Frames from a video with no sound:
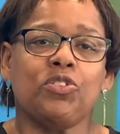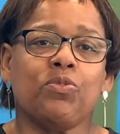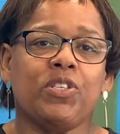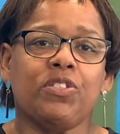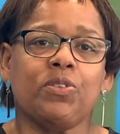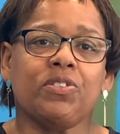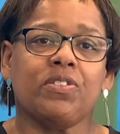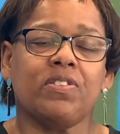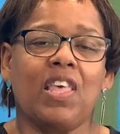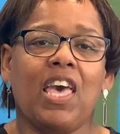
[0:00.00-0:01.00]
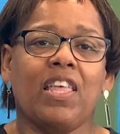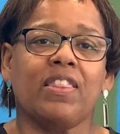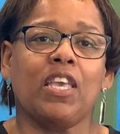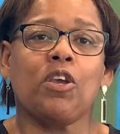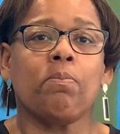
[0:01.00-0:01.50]
to resources that
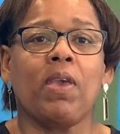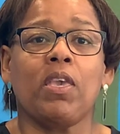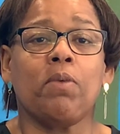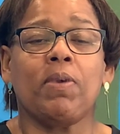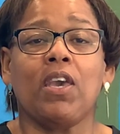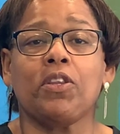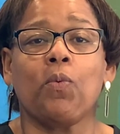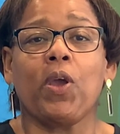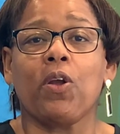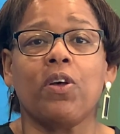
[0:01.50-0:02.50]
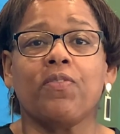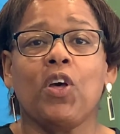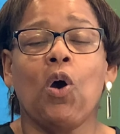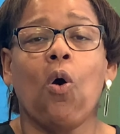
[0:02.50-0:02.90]
they may be unaware of